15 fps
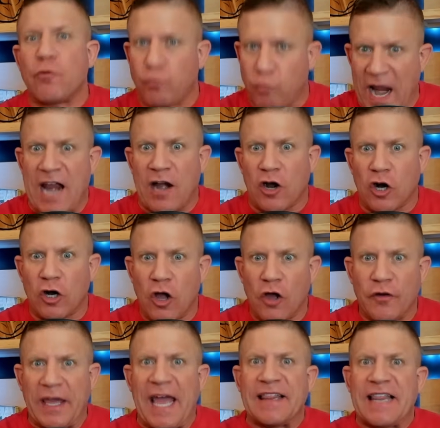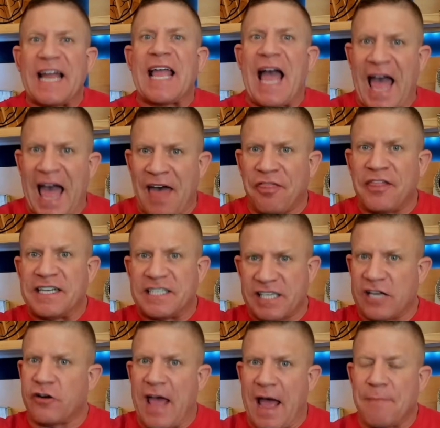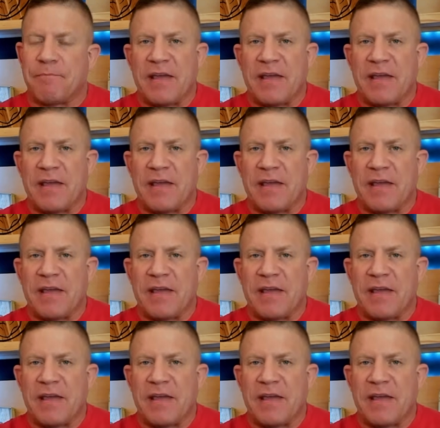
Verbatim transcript: rare, okay? Like, athletes that are that